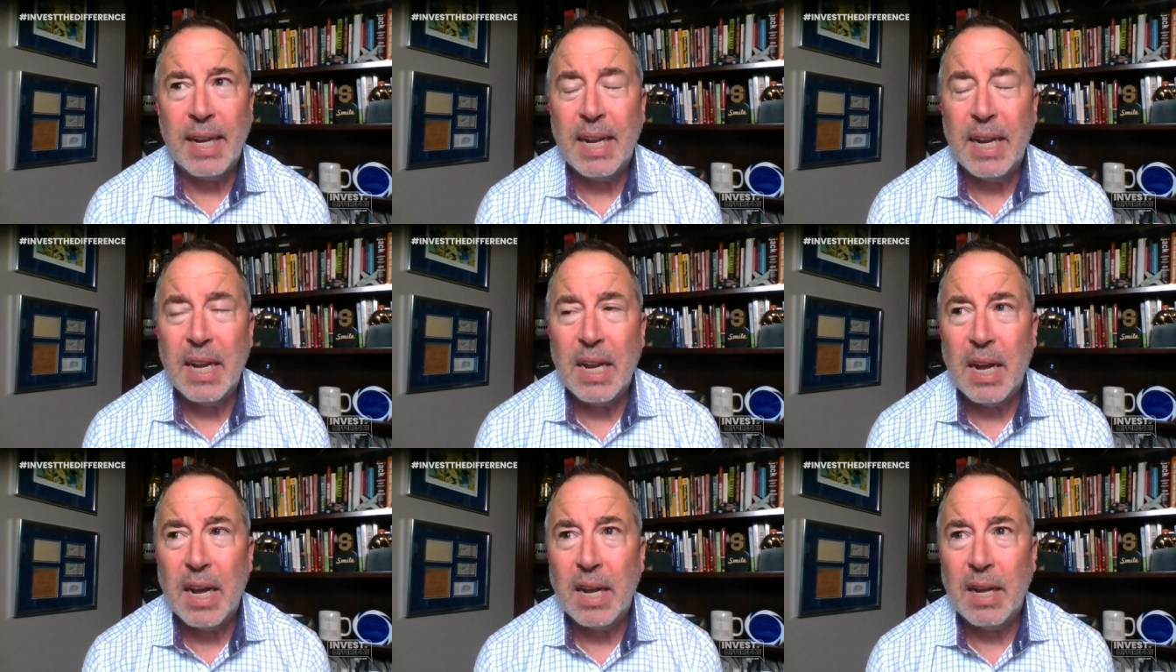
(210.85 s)

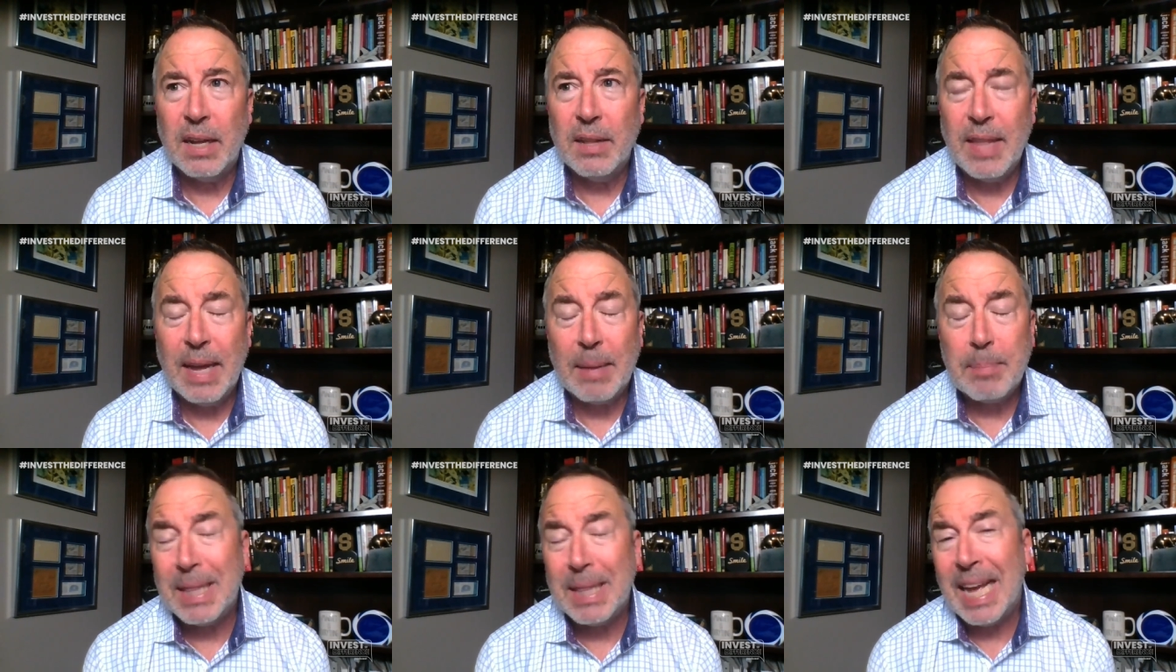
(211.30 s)
And uh,
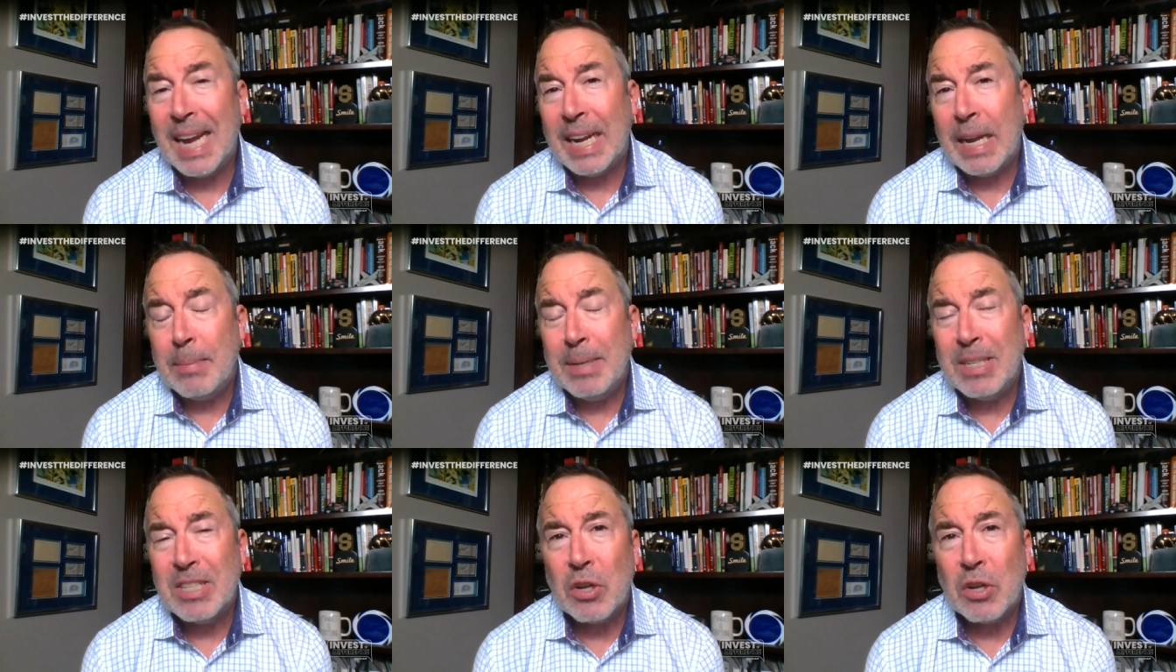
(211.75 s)
that, but that
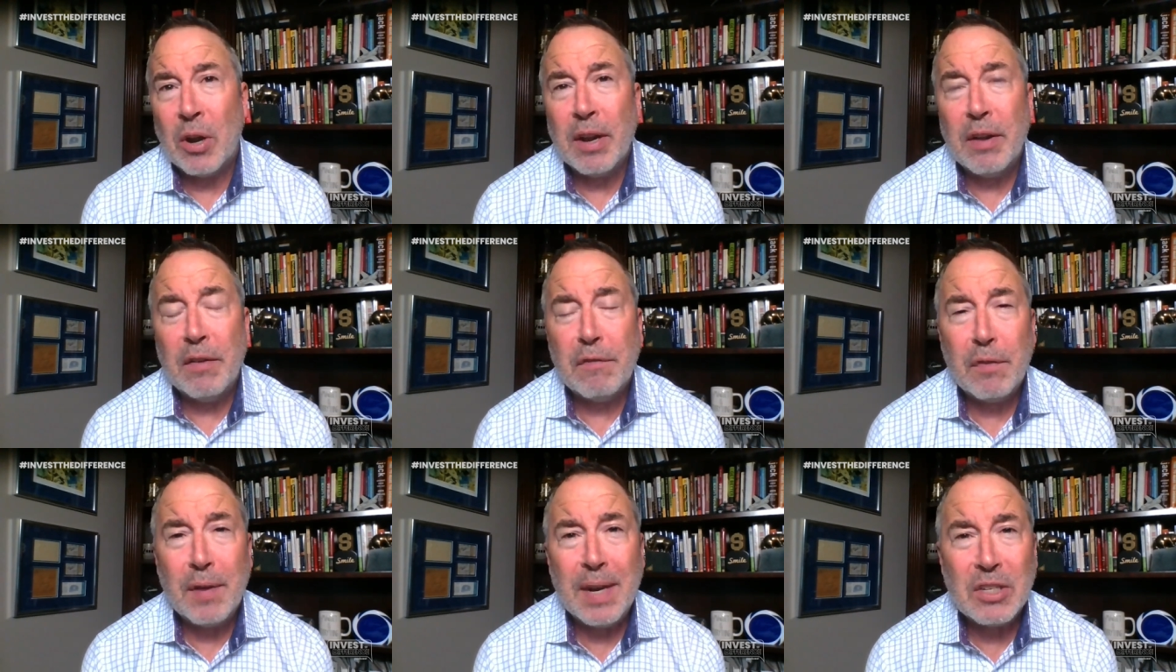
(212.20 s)
got me
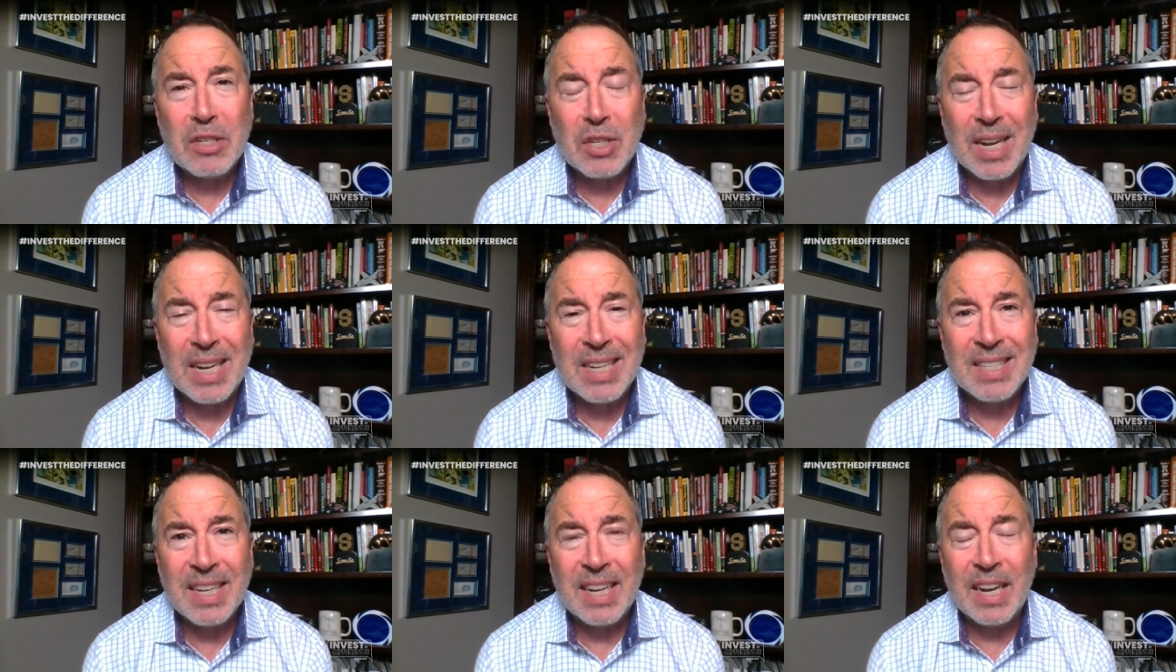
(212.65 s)
started in
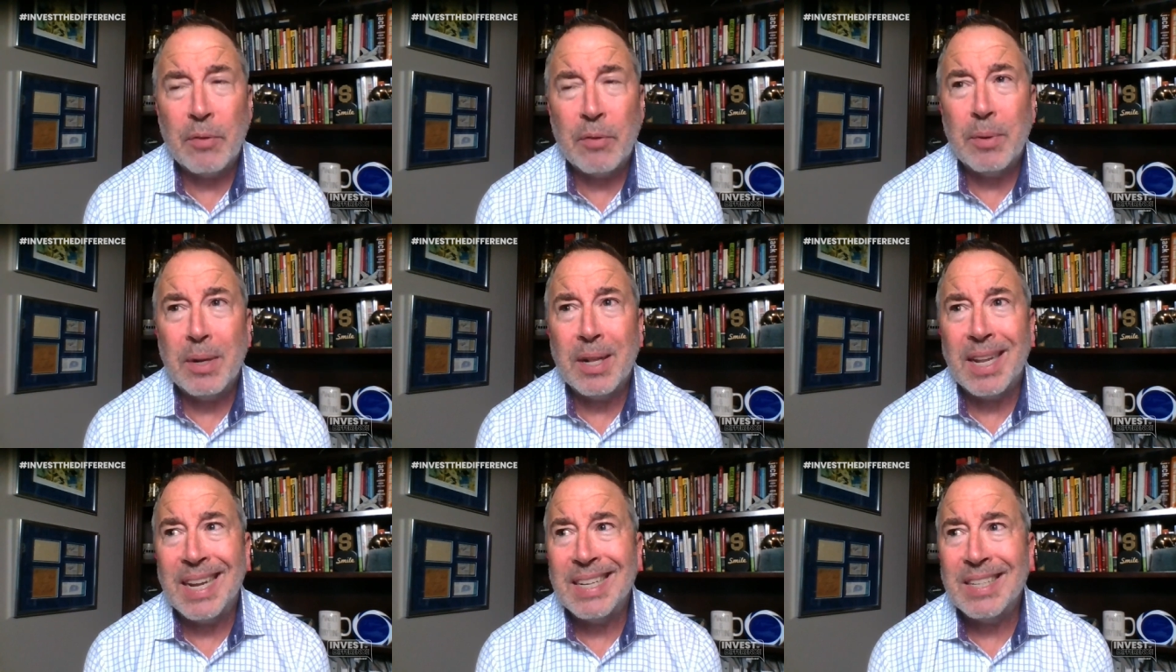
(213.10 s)
franchising, and I
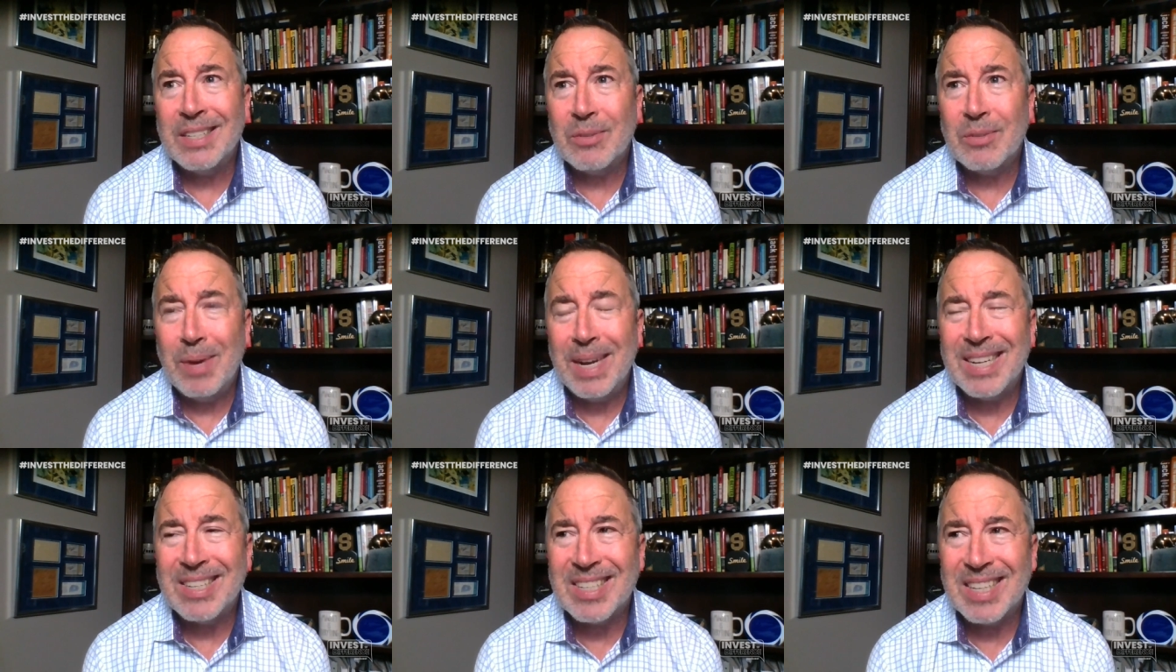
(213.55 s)
realized,
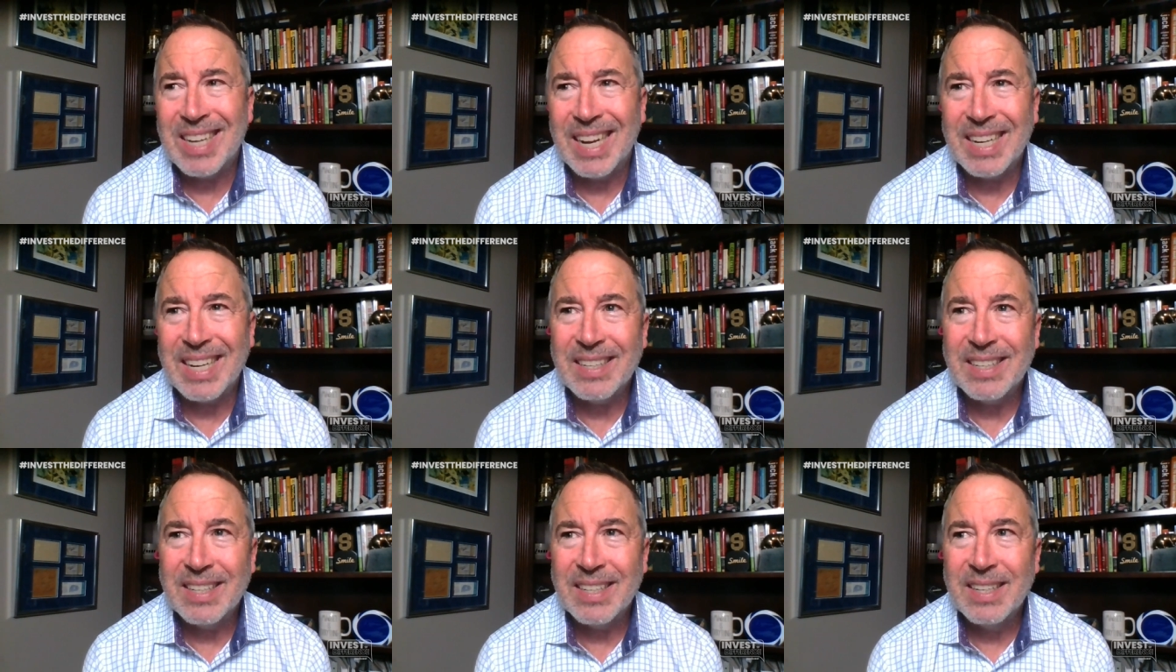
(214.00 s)
wait a
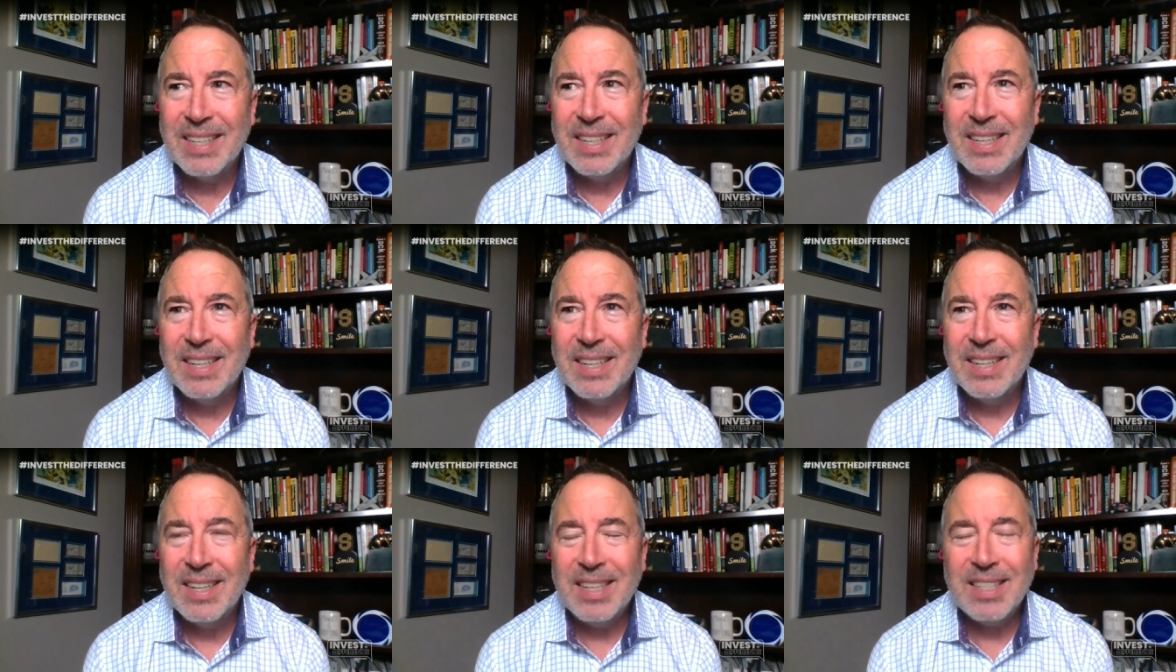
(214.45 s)
second,
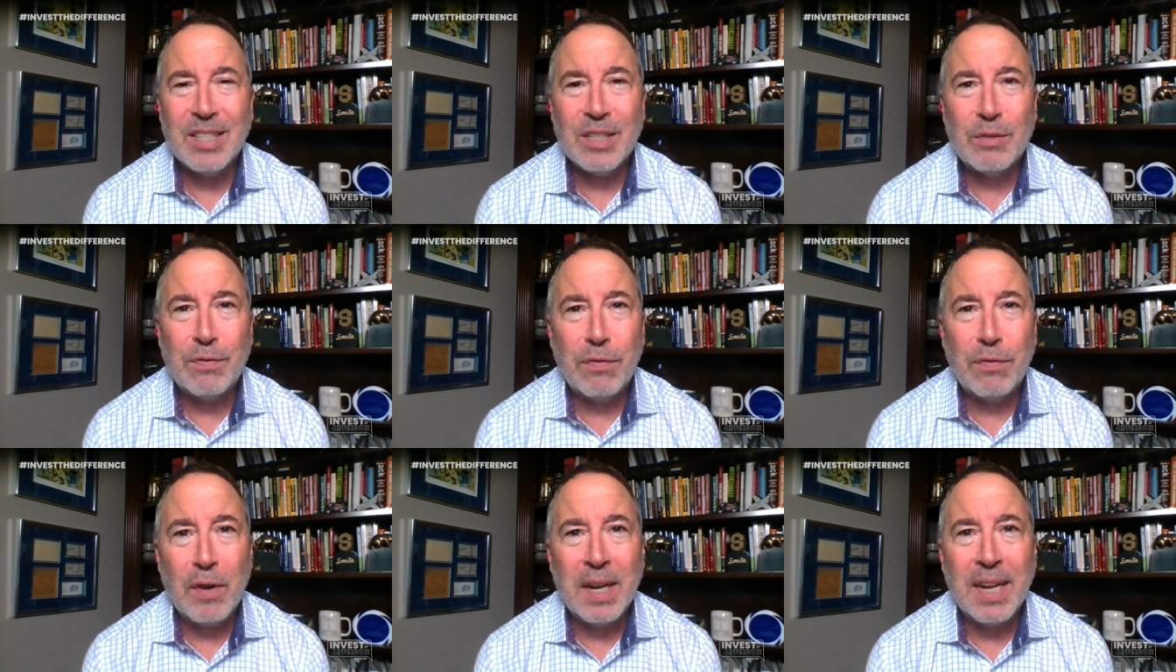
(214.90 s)
this
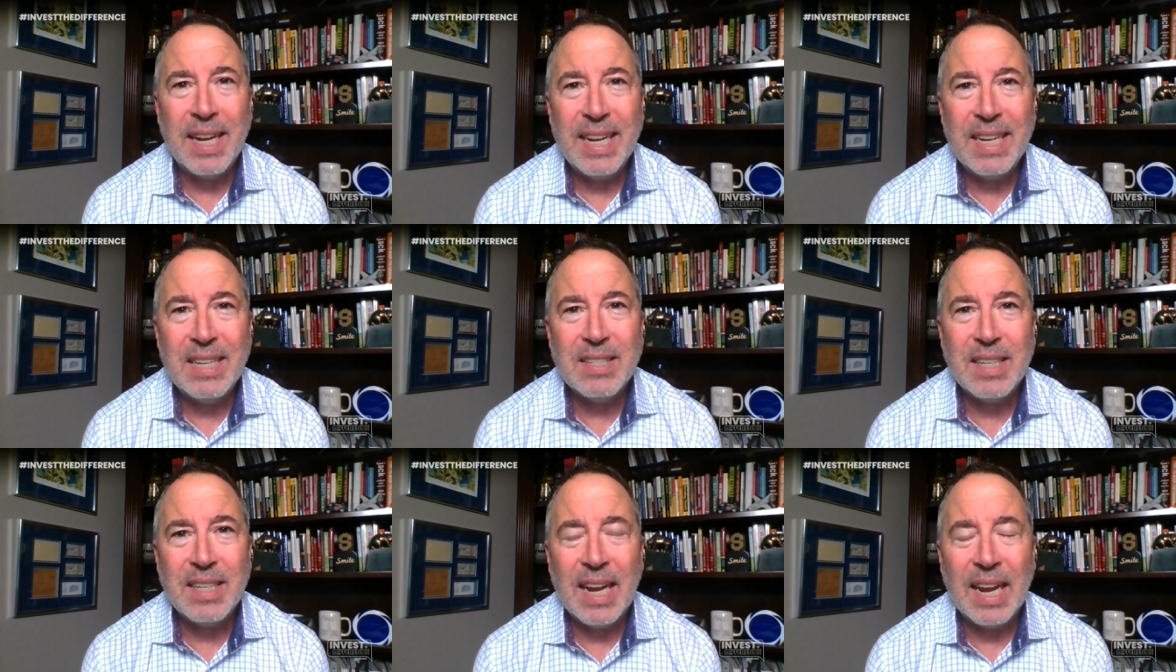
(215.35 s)
is freaking
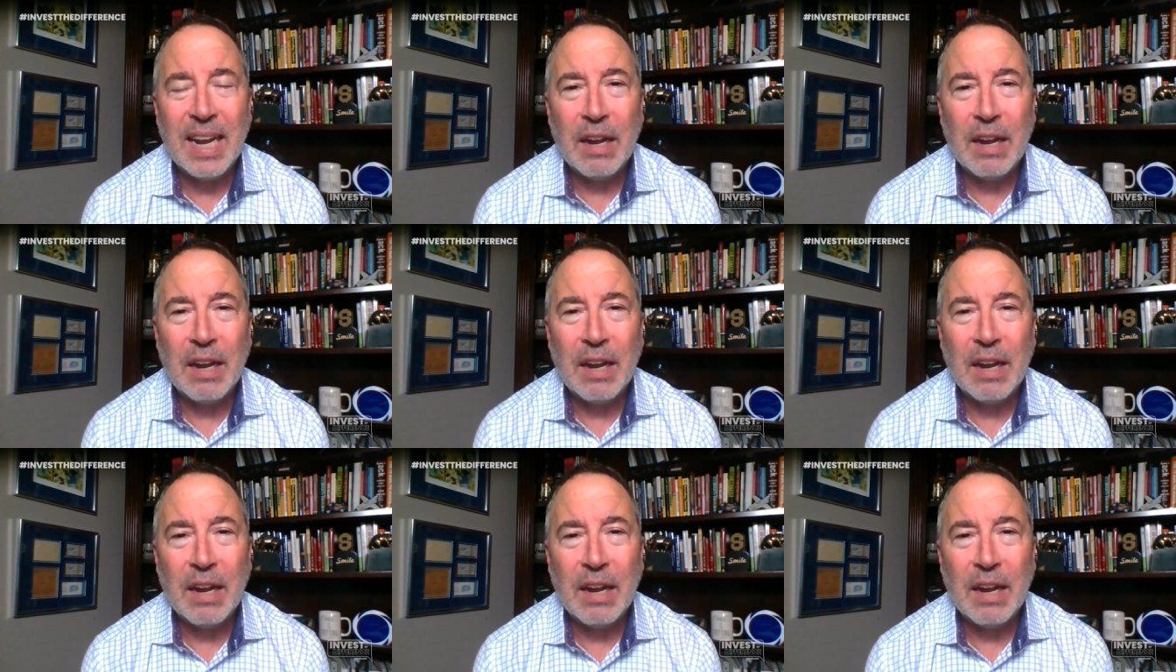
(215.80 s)
easy.